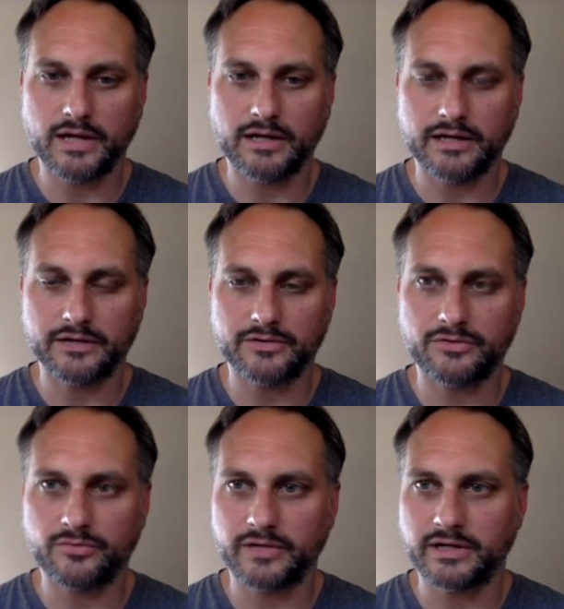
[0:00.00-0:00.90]
highlights
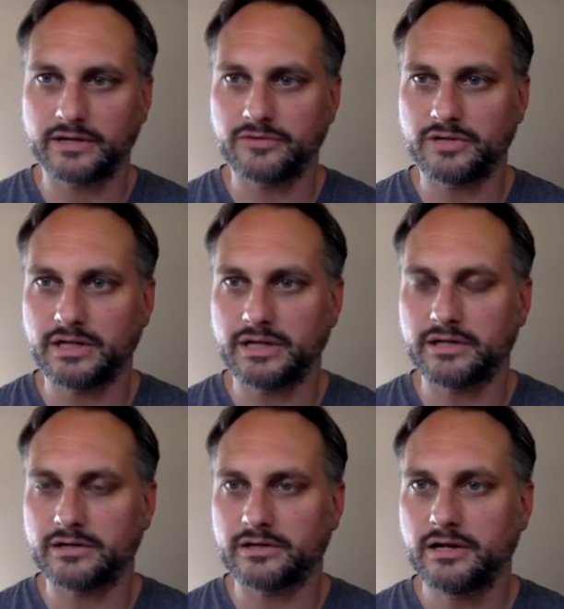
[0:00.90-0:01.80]
where you can see
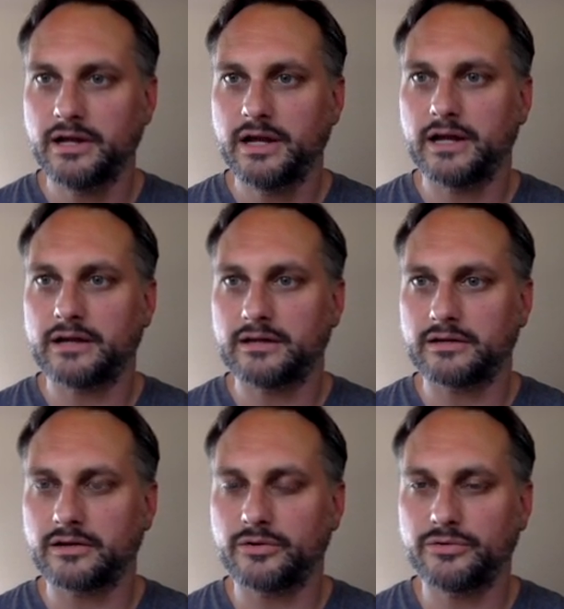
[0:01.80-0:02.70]
here another
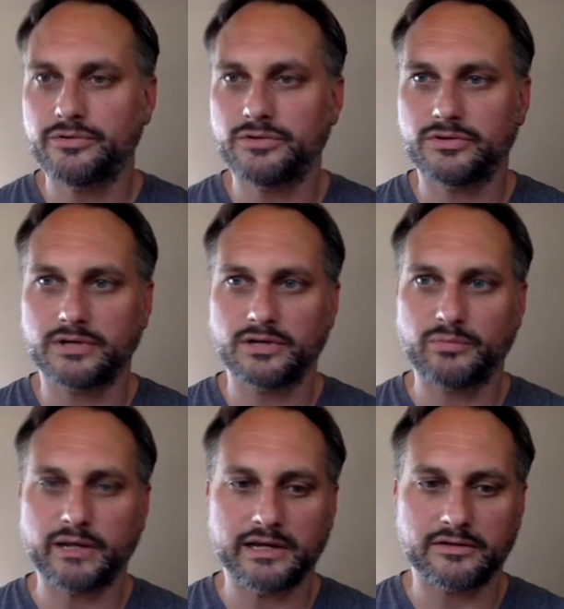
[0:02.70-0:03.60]
ghost
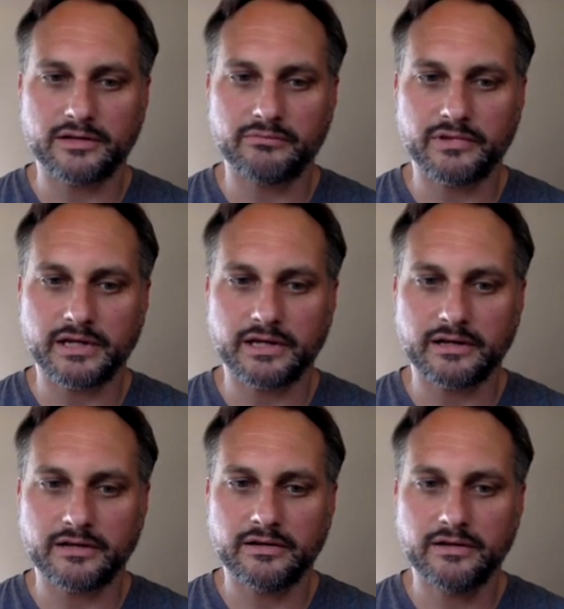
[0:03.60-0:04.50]
explaining something,